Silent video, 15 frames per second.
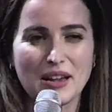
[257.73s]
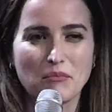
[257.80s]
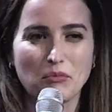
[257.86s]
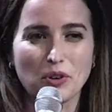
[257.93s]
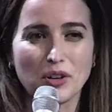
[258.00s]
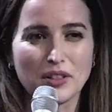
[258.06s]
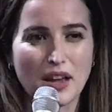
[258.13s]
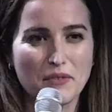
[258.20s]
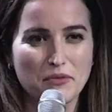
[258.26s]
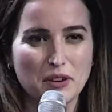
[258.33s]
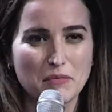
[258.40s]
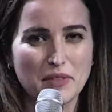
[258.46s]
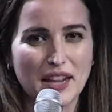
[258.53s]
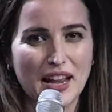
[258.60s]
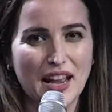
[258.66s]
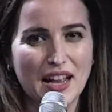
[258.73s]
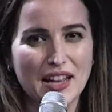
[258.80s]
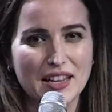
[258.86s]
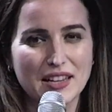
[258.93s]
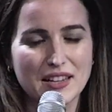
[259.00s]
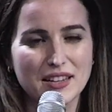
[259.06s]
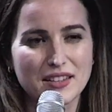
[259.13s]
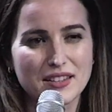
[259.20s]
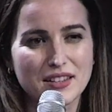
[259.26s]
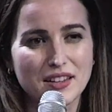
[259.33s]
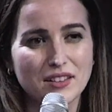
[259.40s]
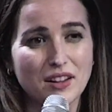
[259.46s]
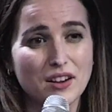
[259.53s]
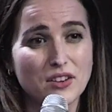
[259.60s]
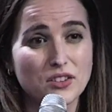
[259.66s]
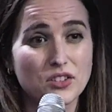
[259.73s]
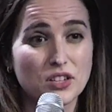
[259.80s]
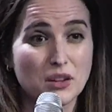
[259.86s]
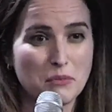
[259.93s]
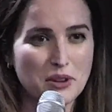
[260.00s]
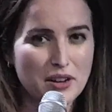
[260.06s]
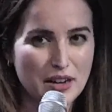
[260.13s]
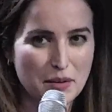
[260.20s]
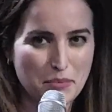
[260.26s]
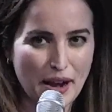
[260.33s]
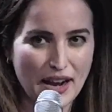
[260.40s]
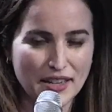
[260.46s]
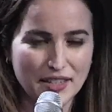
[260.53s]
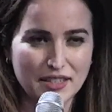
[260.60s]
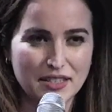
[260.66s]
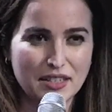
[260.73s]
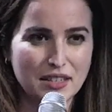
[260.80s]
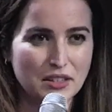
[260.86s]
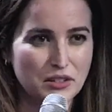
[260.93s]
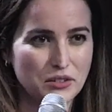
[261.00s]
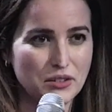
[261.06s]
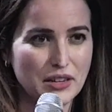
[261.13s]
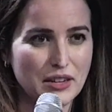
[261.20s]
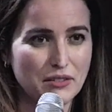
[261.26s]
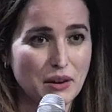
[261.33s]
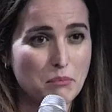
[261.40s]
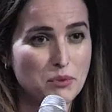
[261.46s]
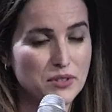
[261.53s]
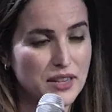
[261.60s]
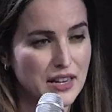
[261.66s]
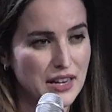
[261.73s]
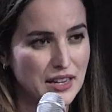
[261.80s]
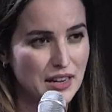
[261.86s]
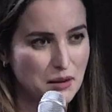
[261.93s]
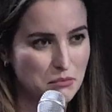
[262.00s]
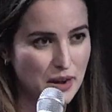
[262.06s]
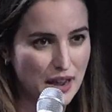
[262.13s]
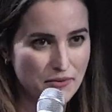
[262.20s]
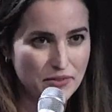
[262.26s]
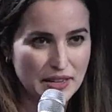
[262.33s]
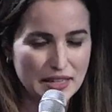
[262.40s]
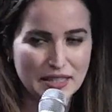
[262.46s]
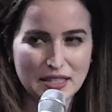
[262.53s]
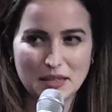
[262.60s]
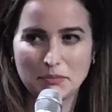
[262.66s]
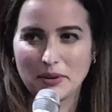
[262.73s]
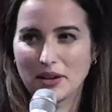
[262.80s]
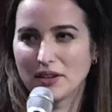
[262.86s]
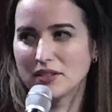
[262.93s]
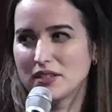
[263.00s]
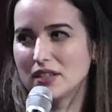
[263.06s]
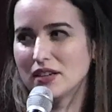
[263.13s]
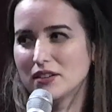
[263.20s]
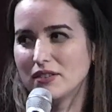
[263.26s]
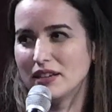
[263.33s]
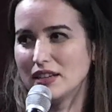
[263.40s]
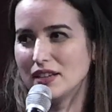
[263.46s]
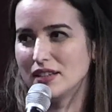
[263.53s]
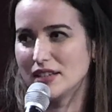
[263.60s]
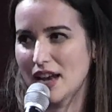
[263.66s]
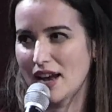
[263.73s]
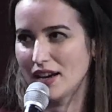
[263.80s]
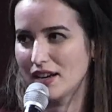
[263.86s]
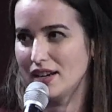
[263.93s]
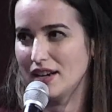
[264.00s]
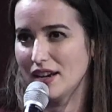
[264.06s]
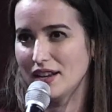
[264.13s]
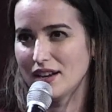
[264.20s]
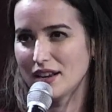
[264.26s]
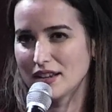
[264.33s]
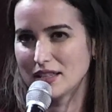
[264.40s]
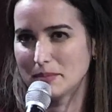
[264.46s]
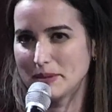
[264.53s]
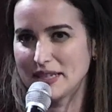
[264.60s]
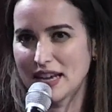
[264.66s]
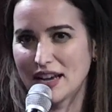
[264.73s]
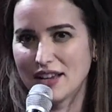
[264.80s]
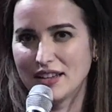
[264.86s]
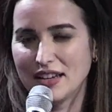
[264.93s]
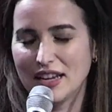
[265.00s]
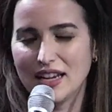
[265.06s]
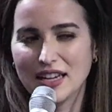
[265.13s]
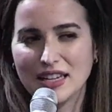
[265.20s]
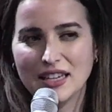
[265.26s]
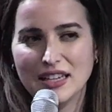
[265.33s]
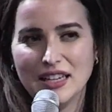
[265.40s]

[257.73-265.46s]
We're a law firm that has a large community practice, including representing nonprofits, but also in tech and hospitality.